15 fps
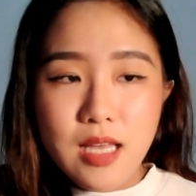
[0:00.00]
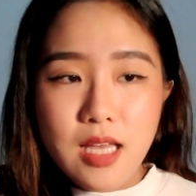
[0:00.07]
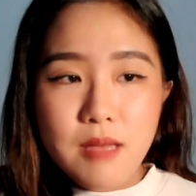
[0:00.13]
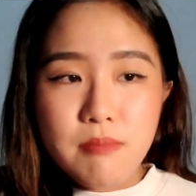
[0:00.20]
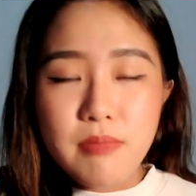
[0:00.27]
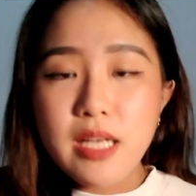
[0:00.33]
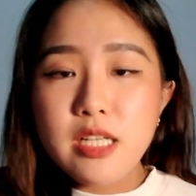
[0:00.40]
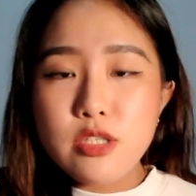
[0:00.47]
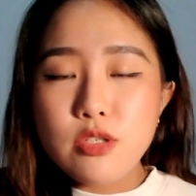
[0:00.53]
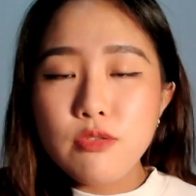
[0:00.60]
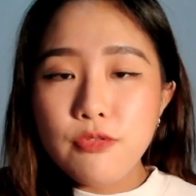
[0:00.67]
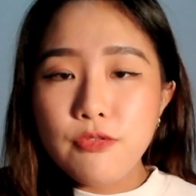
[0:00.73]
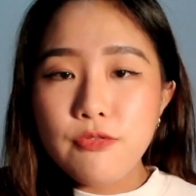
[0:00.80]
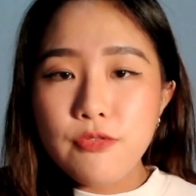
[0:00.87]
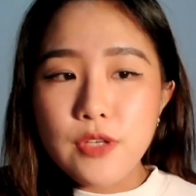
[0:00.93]
makes you
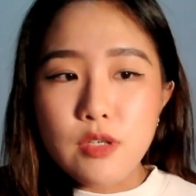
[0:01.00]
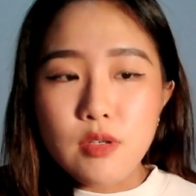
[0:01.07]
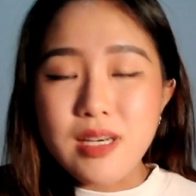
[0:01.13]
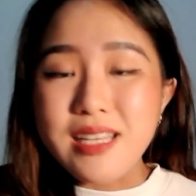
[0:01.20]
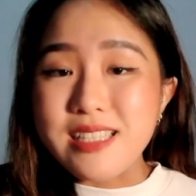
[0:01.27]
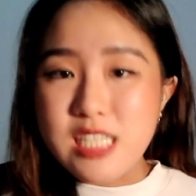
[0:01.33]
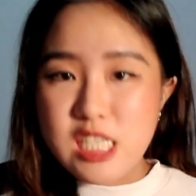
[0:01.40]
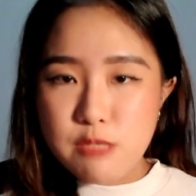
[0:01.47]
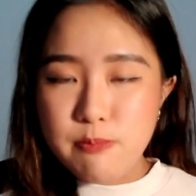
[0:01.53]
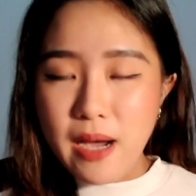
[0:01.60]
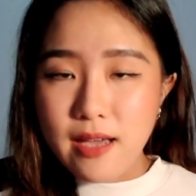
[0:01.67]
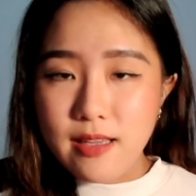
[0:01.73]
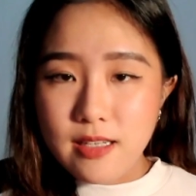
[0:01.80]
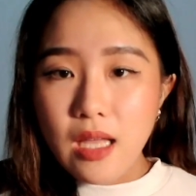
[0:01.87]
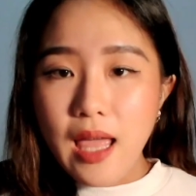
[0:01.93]
feel
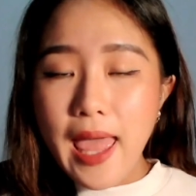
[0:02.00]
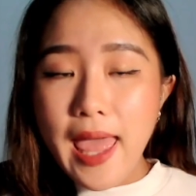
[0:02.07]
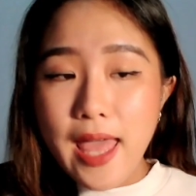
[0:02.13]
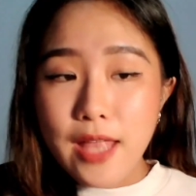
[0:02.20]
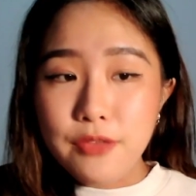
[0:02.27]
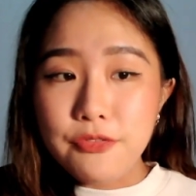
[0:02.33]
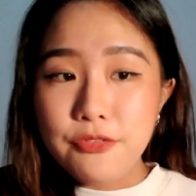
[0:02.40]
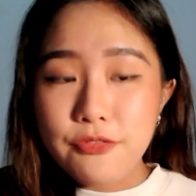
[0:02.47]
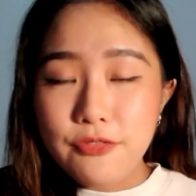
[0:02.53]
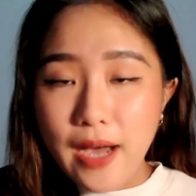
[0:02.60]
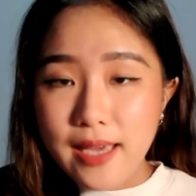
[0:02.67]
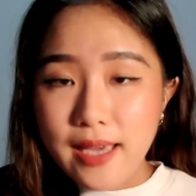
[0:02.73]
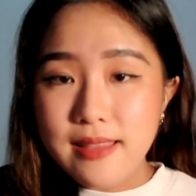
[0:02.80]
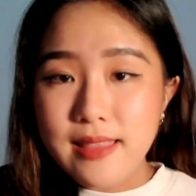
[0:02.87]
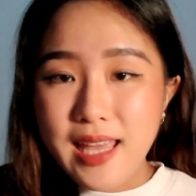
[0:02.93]
inspired? And
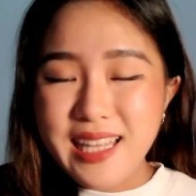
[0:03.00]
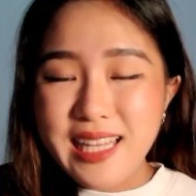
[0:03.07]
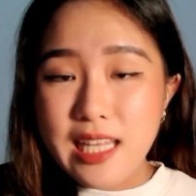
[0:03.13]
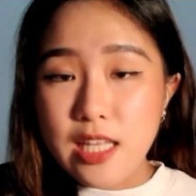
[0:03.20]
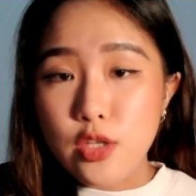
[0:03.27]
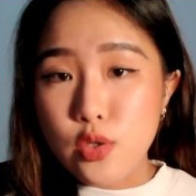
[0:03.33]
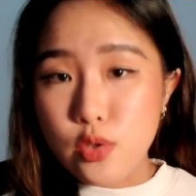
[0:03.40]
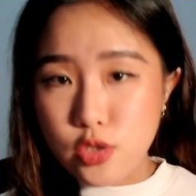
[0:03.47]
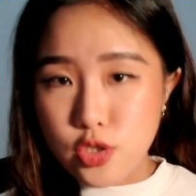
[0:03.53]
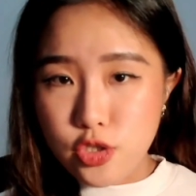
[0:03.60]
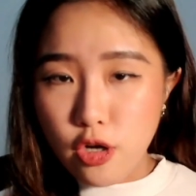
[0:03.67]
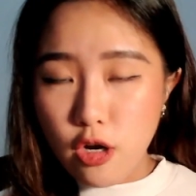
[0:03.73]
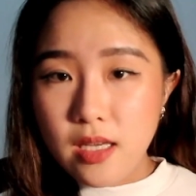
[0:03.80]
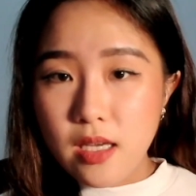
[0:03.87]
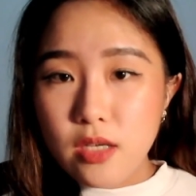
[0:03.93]
find that in your
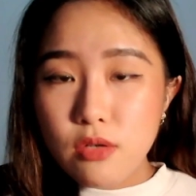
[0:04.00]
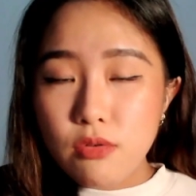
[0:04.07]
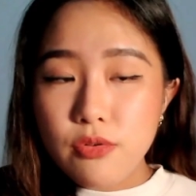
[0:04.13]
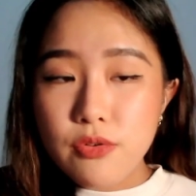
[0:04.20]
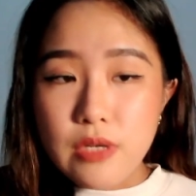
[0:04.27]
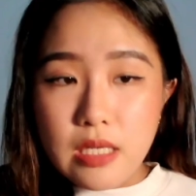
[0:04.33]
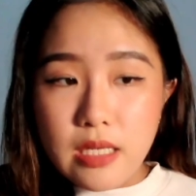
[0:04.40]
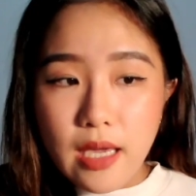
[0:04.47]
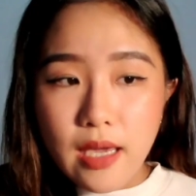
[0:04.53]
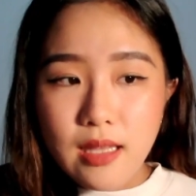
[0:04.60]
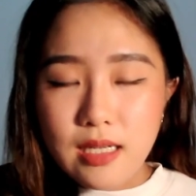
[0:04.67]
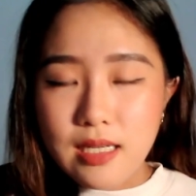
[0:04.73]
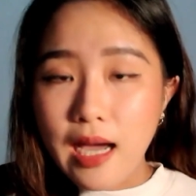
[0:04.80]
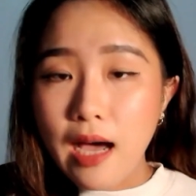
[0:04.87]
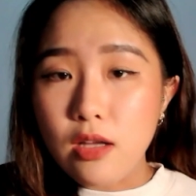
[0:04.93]
job. Create
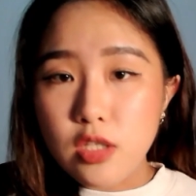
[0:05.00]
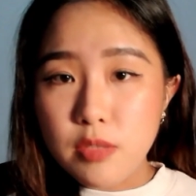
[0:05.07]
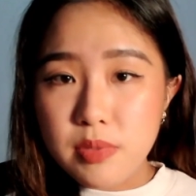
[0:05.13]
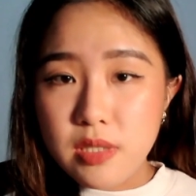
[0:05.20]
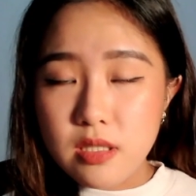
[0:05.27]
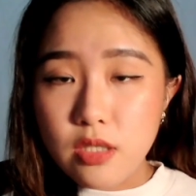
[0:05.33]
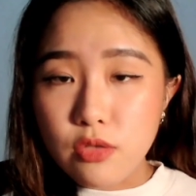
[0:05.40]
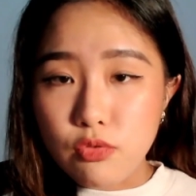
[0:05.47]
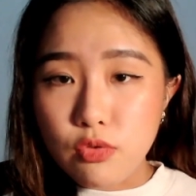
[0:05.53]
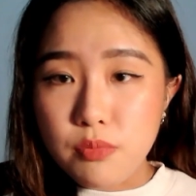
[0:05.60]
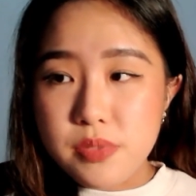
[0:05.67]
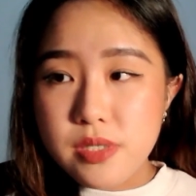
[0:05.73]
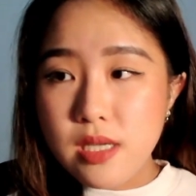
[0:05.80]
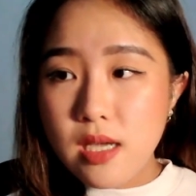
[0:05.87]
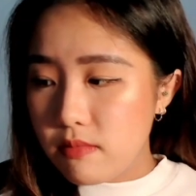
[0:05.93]
accountability
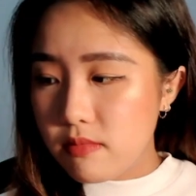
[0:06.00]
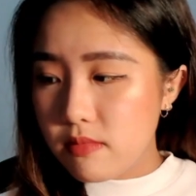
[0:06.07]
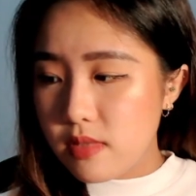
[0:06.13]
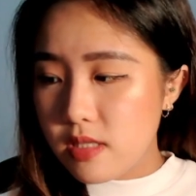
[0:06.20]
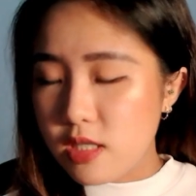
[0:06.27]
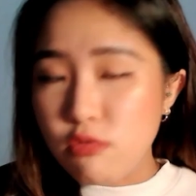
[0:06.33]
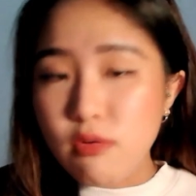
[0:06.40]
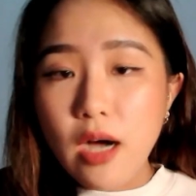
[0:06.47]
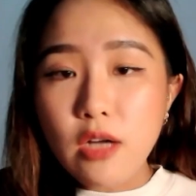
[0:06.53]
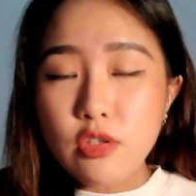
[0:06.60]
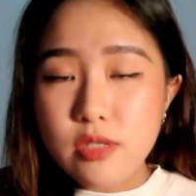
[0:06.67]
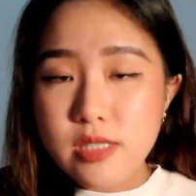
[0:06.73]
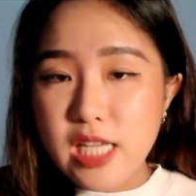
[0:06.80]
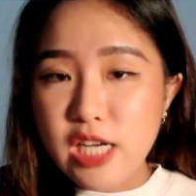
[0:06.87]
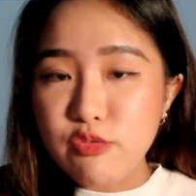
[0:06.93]
groups. Surround
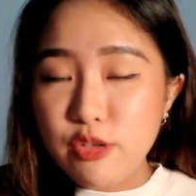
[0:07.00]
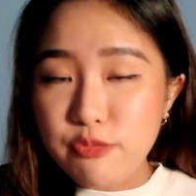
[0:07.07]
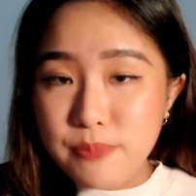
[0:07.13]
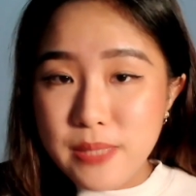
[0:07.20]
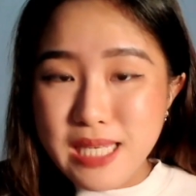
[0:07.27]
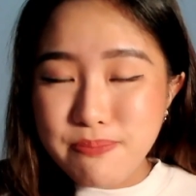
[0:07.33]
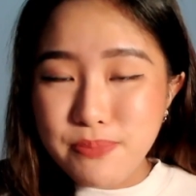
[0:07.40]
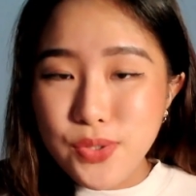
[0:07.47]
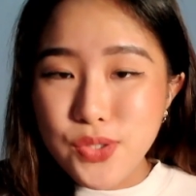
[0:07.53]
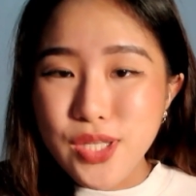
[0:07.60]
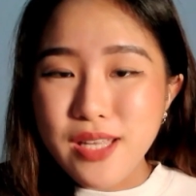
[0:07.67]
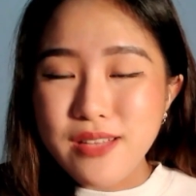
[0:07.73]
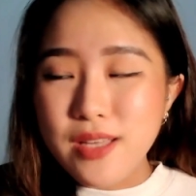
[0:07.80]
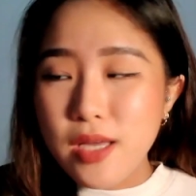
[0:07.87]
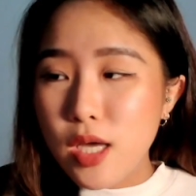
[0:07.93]
yourself with people
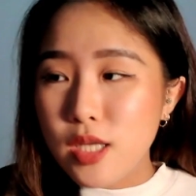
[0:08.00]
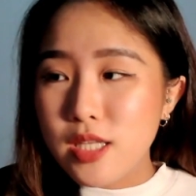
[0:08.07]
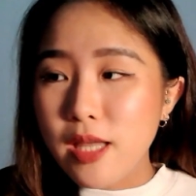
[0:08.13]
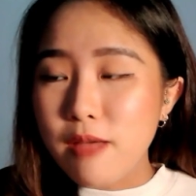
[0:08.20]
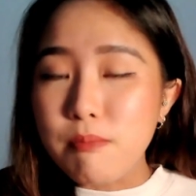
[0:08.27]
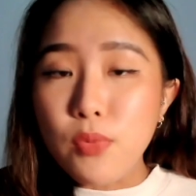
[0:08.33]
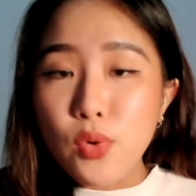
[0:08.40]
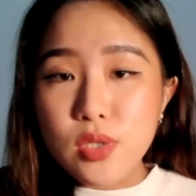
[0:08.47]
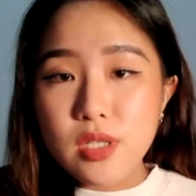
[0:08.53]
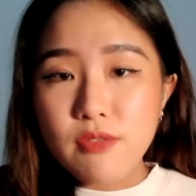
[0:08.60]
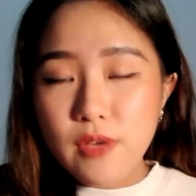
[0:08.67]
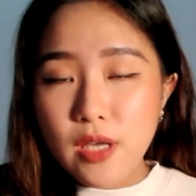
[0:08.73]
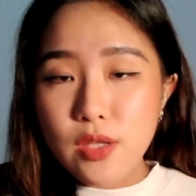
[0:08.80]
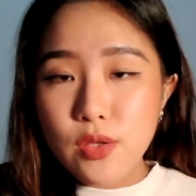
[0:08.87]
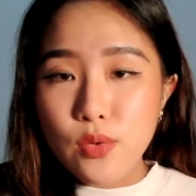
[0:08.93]
that
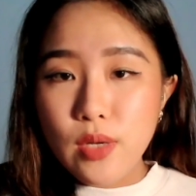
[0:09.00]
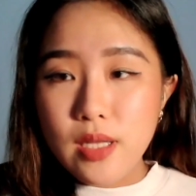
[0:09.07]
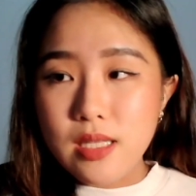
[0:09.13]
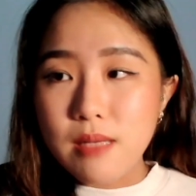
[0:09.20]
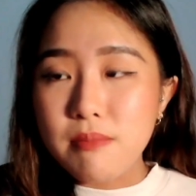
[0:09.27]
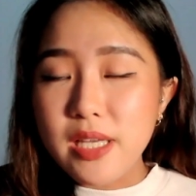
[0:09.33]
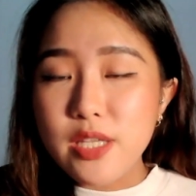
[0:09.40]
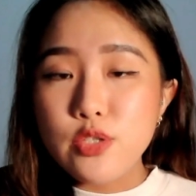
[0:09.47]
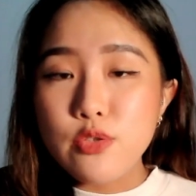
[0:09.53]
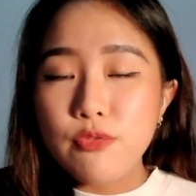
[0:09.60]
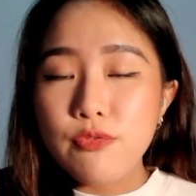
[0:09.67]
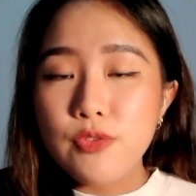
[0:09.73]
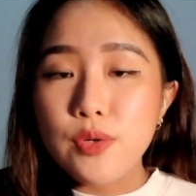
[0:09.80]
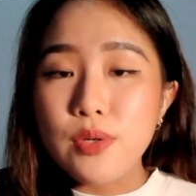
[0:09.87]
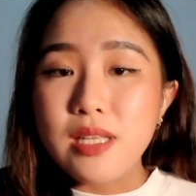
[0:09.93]
motivate you and that makes you
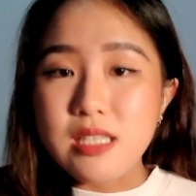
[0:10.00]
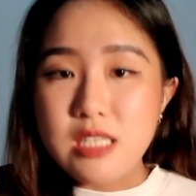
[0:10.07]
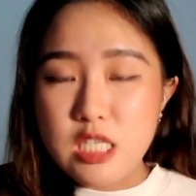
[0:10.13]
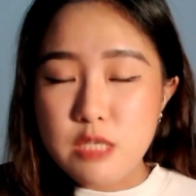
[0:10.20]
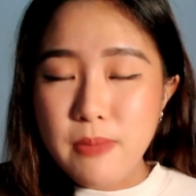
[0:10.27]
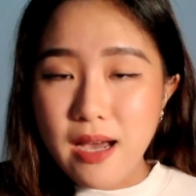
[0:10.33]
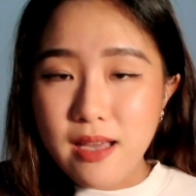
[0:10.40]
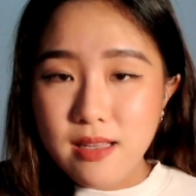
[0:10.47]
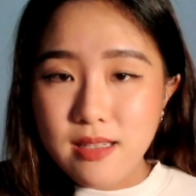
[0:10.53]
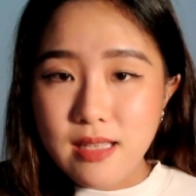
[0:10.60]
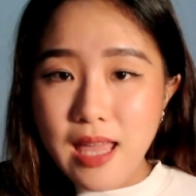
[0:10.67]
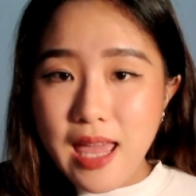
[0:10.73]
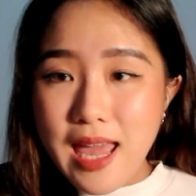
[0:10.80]
feel inspired.